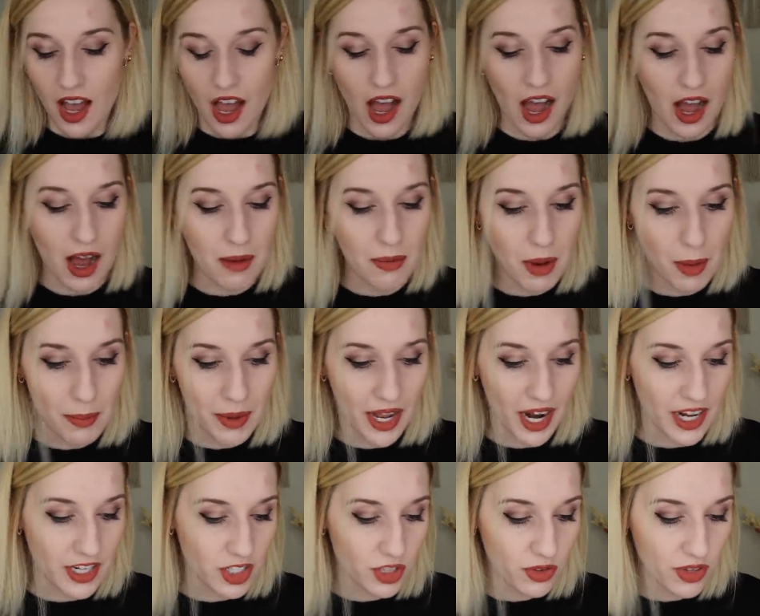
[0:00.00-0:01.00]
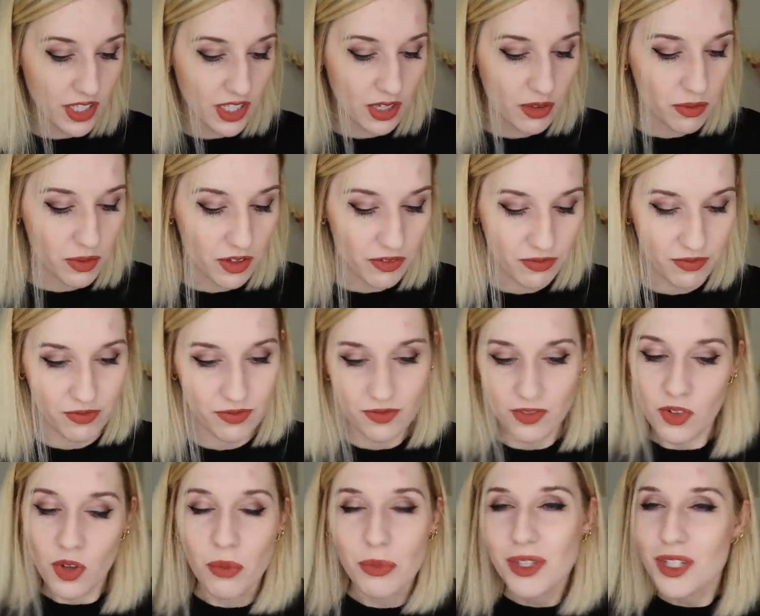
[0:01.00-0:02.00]
um, but I do think it, it
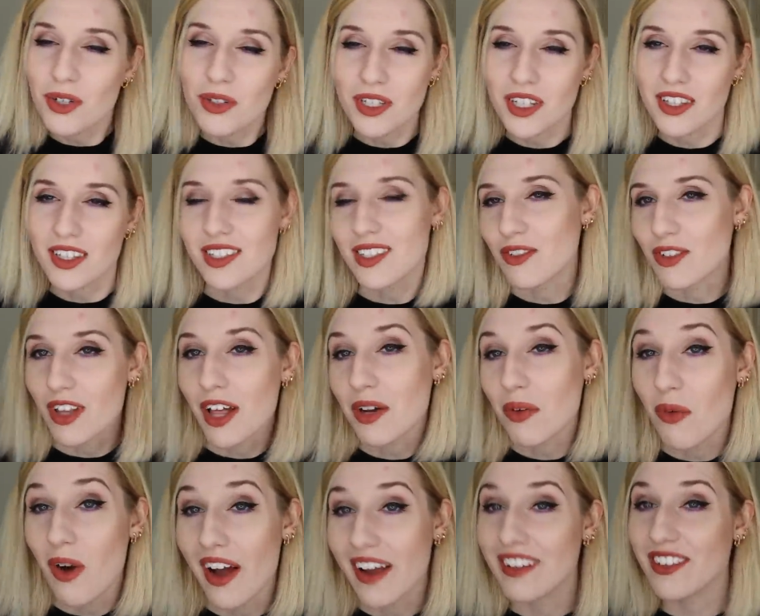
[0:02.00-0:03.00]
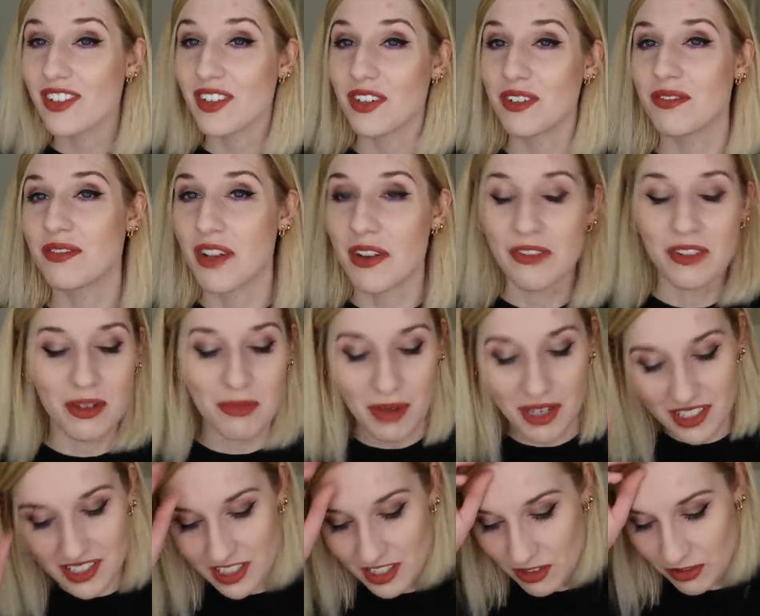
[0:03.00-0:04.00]
Normally you'd get this if you like wine, so it definitely
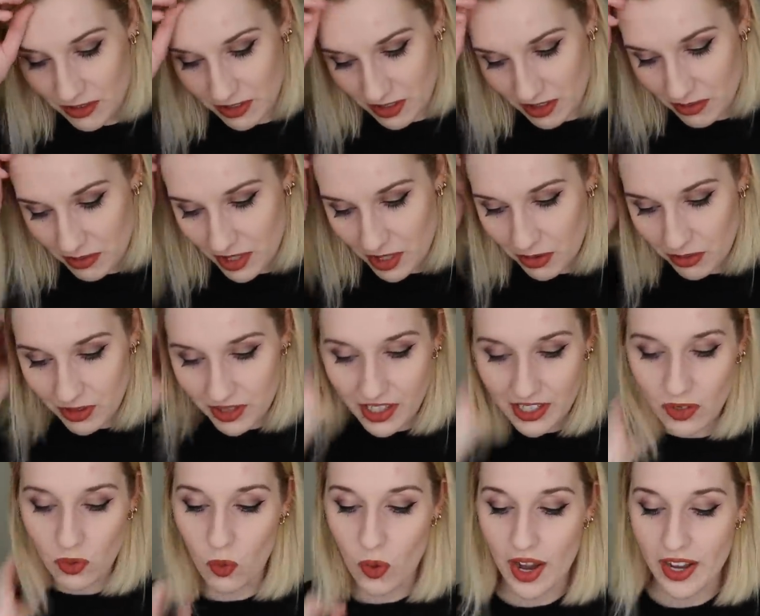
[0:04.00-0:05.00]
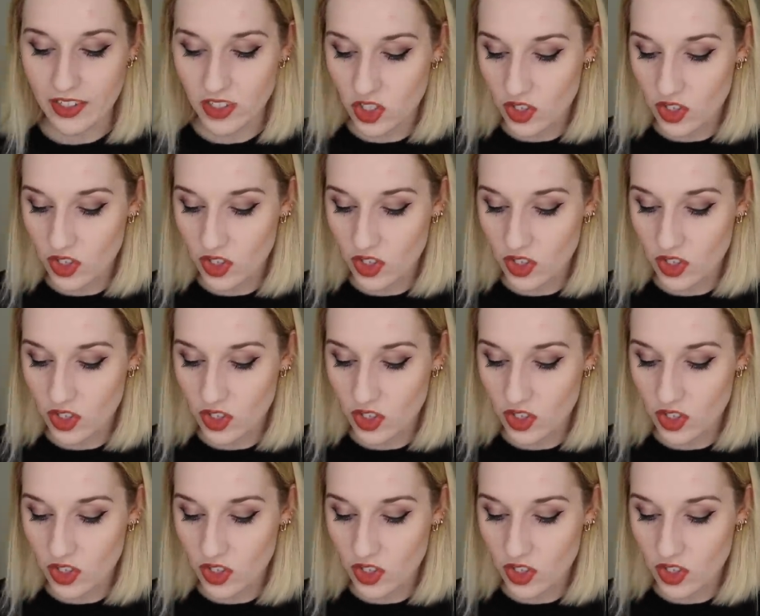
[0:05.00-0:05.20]
makes sense for somebody who would like wine.